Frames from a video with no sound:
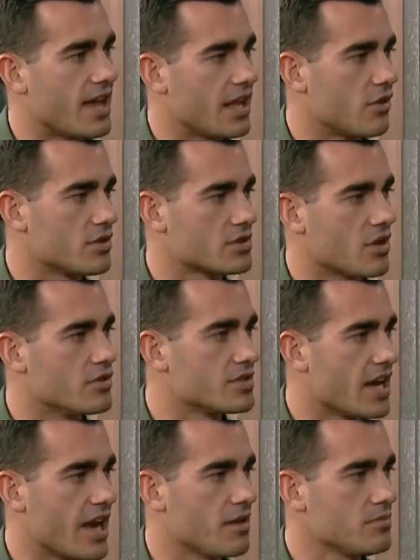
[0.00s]
they lost those
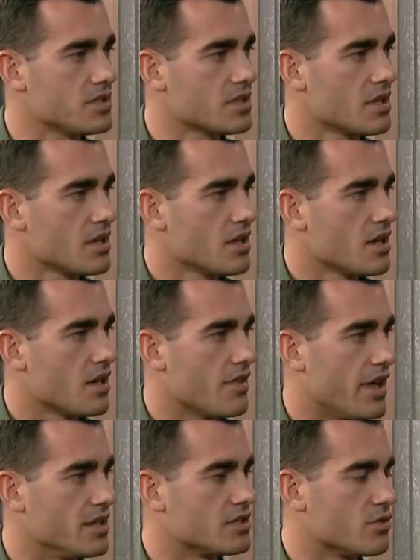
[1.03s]
games
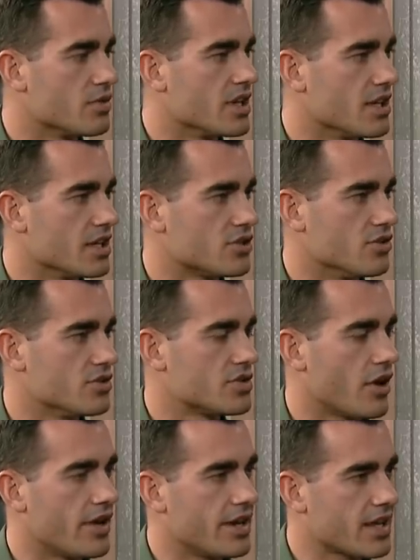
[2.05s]
that is the real issue.
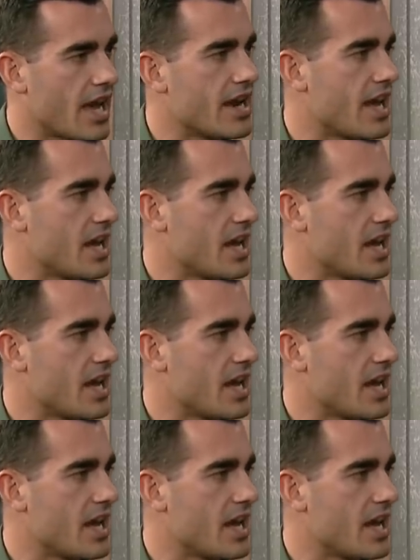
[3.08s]
So, can